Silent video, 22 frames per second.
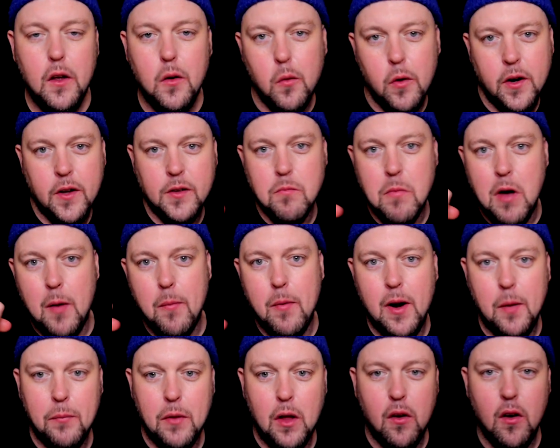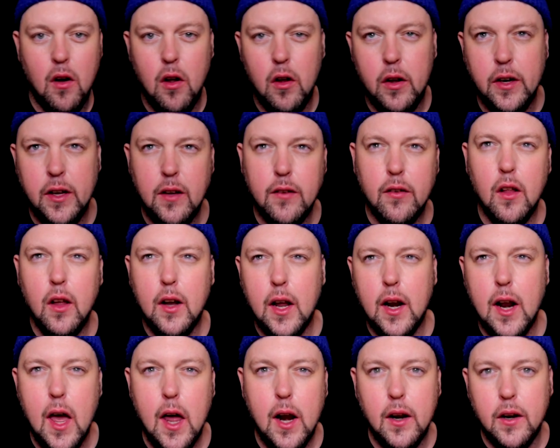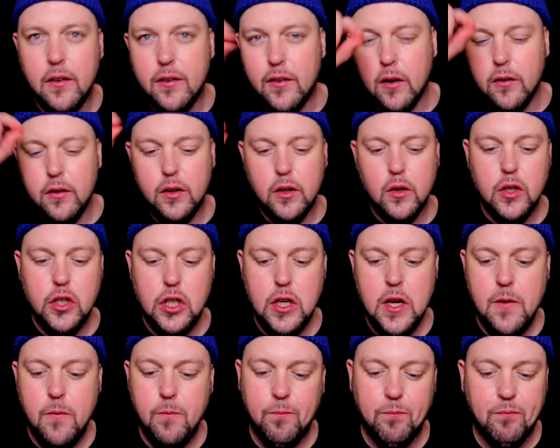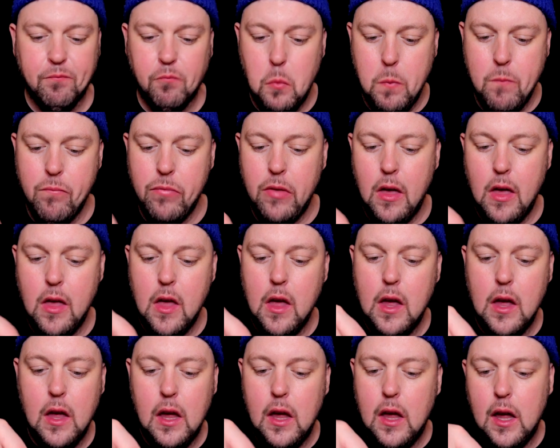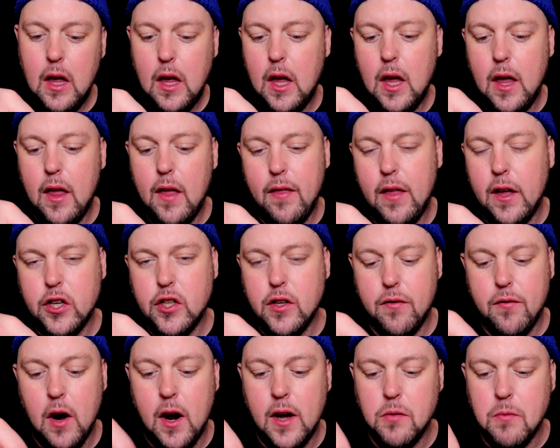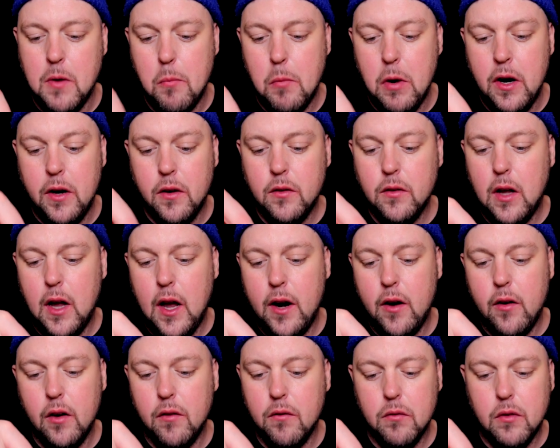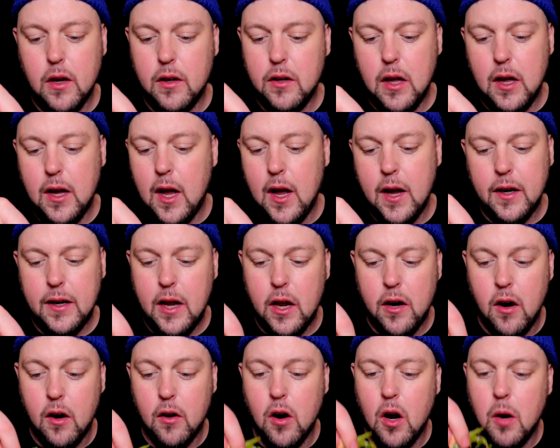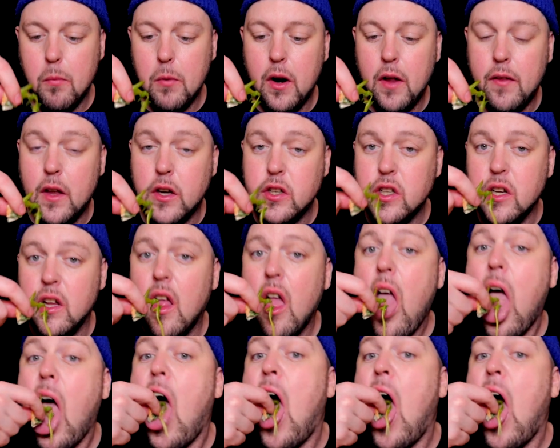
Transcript: when he's mopping up the hall and he's looking at it and starts doing shit. That shit fries my brain. I don't, I cannot comprehend that shit.